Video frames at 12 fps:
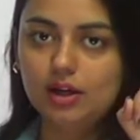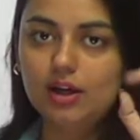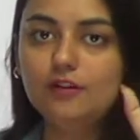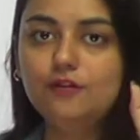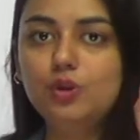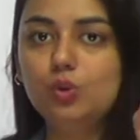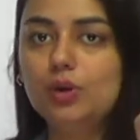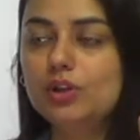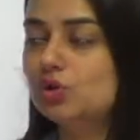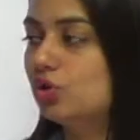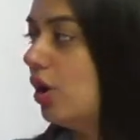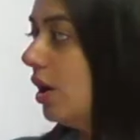If 2 is
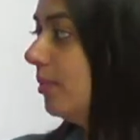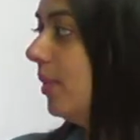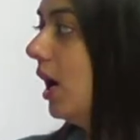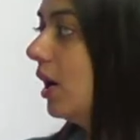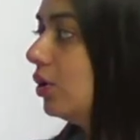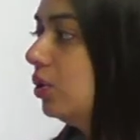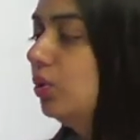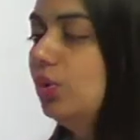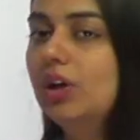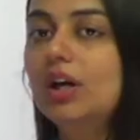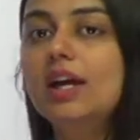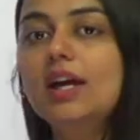strong, mark 2.
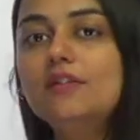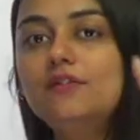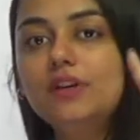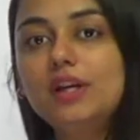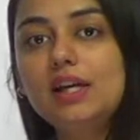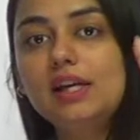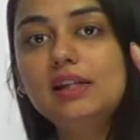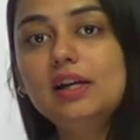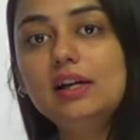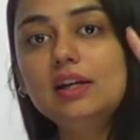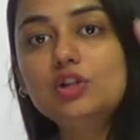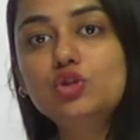If either
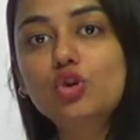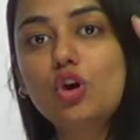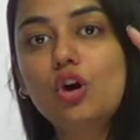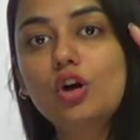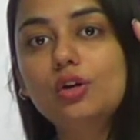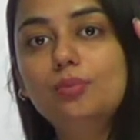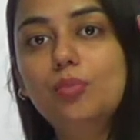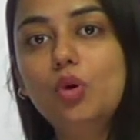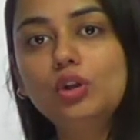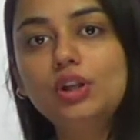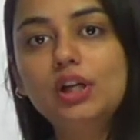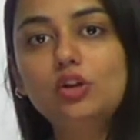is strong,
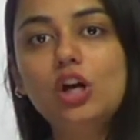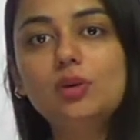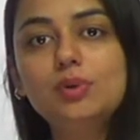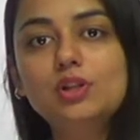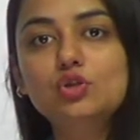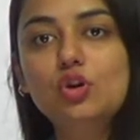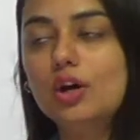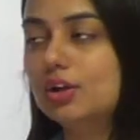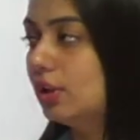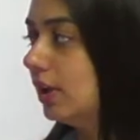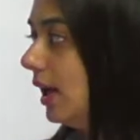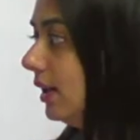both cannot be strong
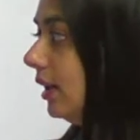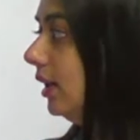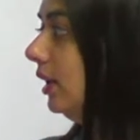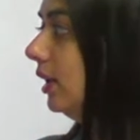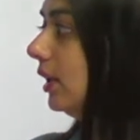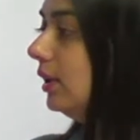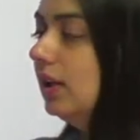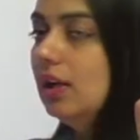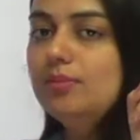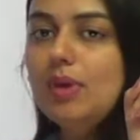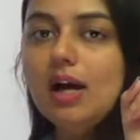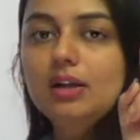together, then
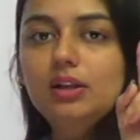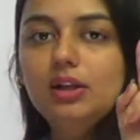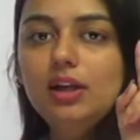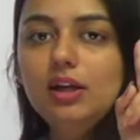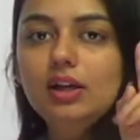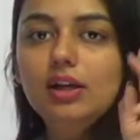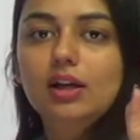mark 3.